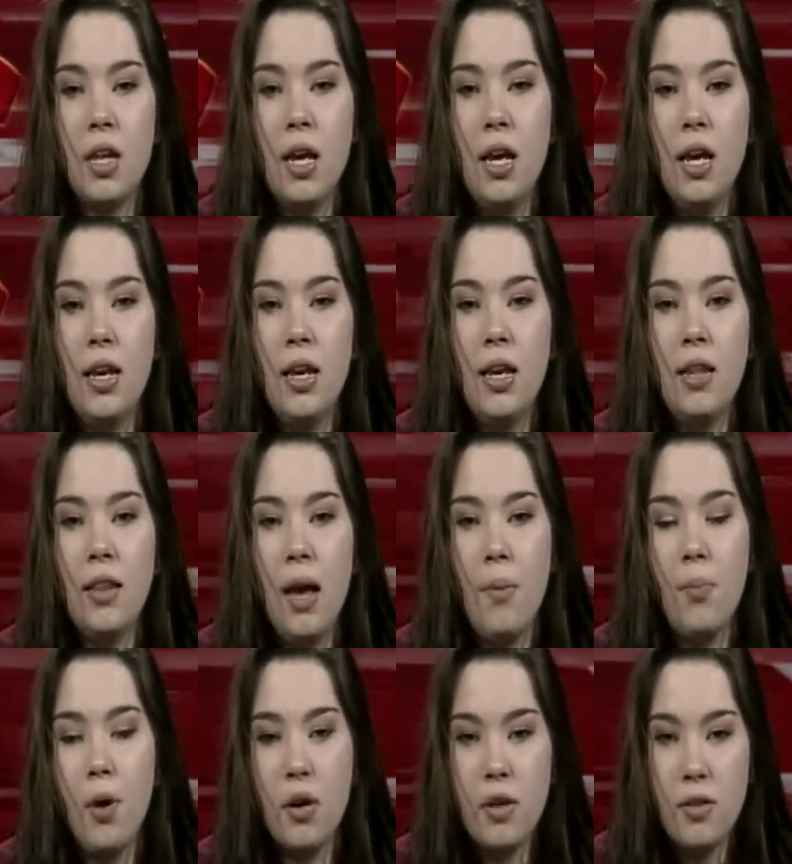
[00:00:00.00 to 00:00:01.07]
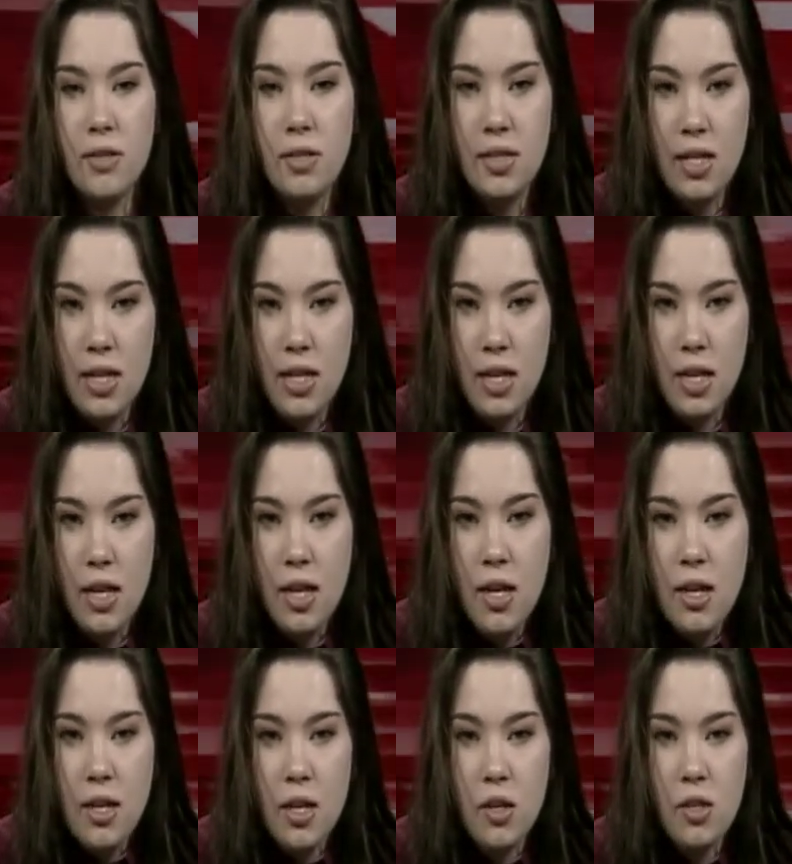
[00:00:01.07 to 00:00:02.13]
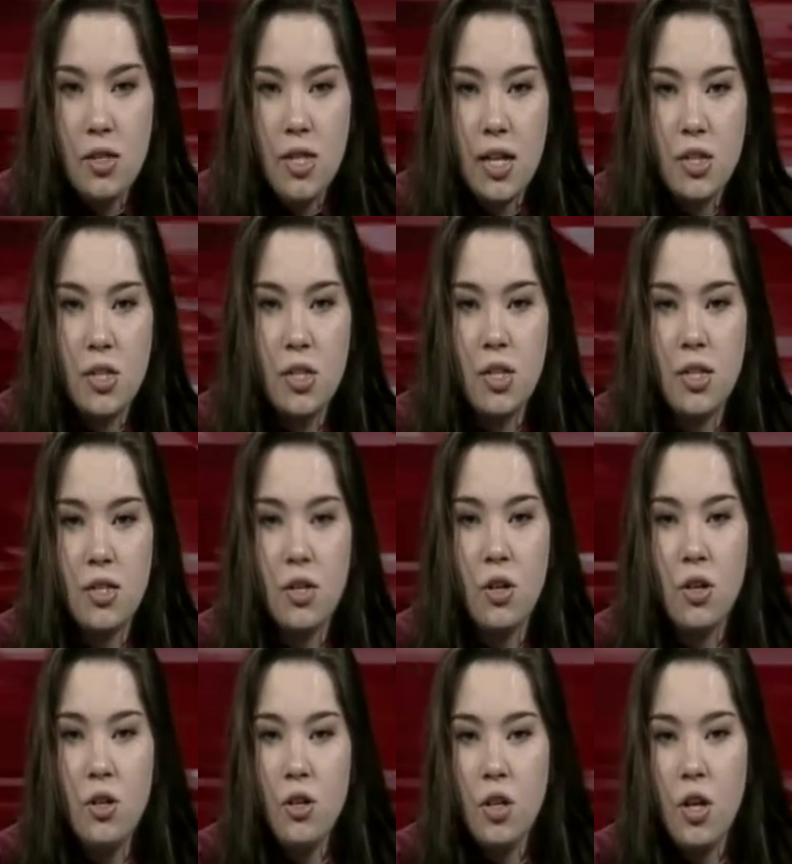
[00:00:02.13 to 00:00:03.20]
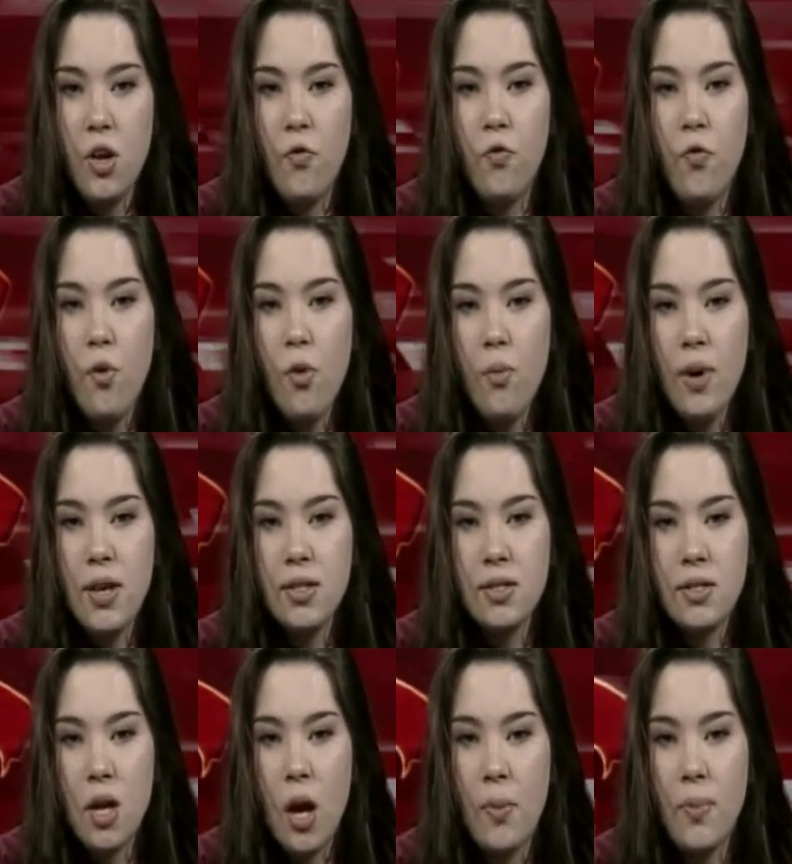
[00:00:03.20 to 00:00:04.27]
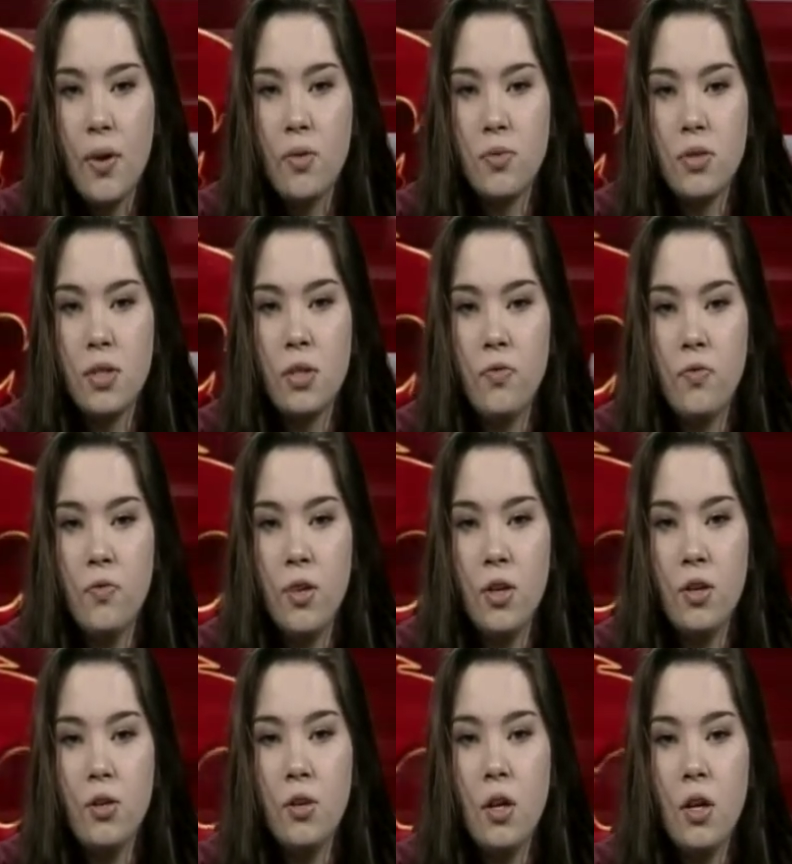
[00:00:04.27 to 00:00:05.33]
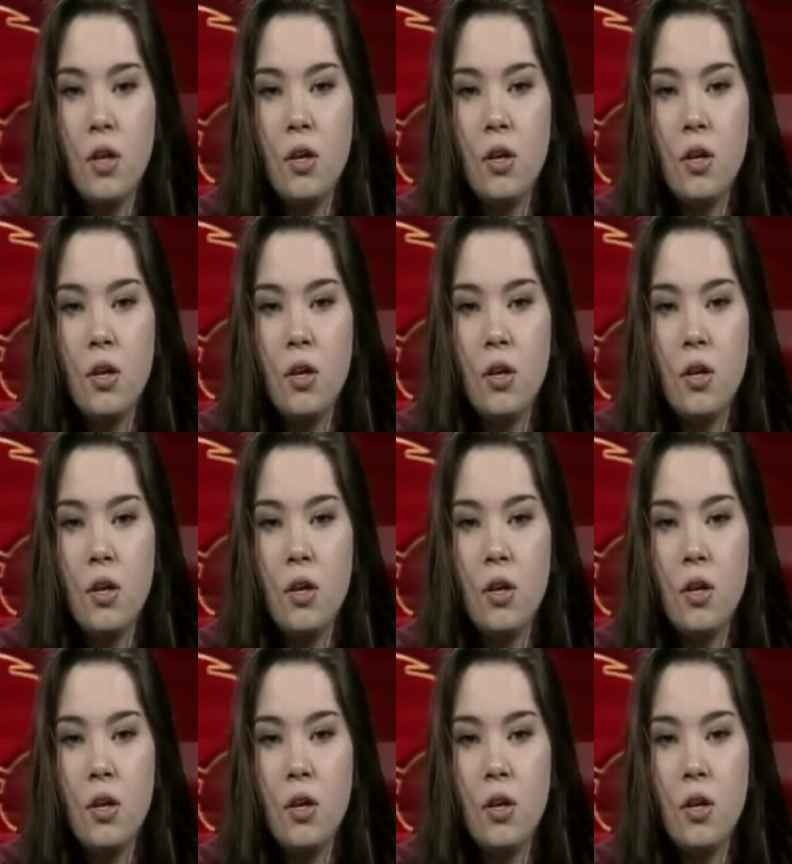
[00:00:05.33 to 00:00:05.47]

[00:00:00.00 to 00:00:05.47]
in that part of the city. The intersection is currently a four-way stop and was configured